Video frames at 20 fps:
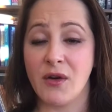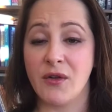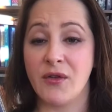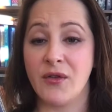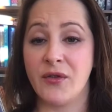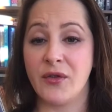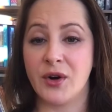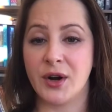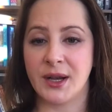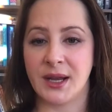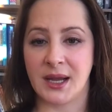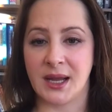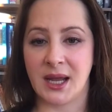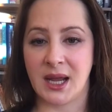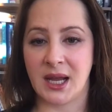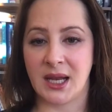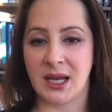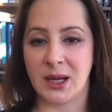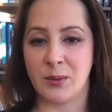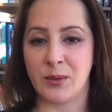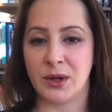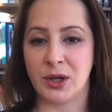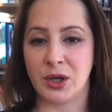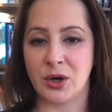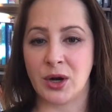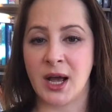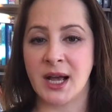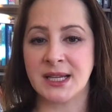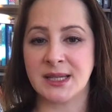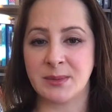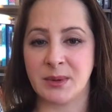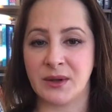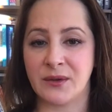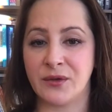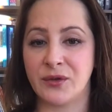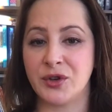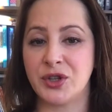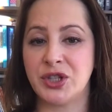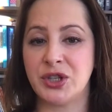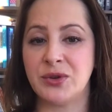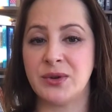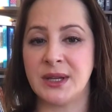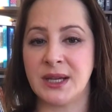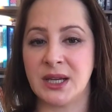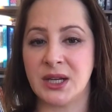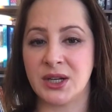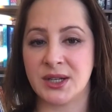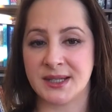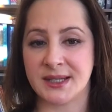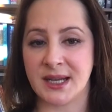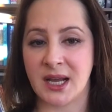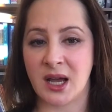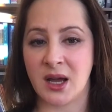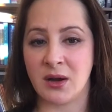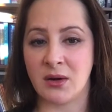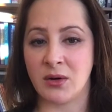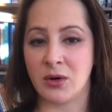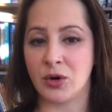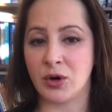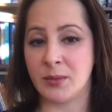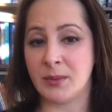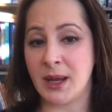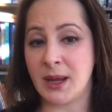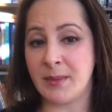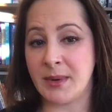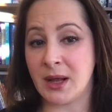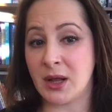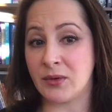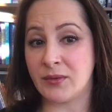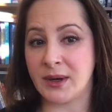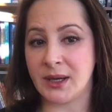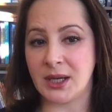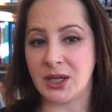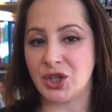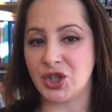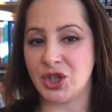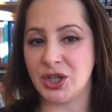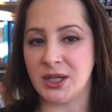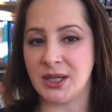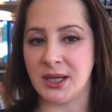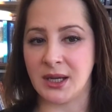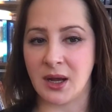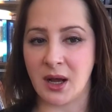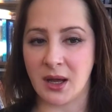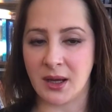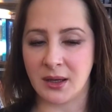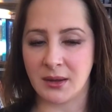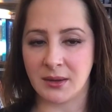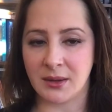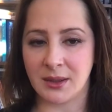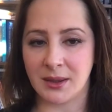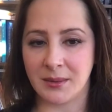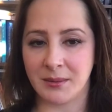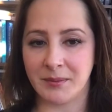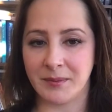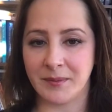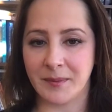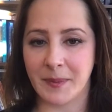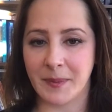fornicating with your husband for 2 years now, or maybe already cheating on him.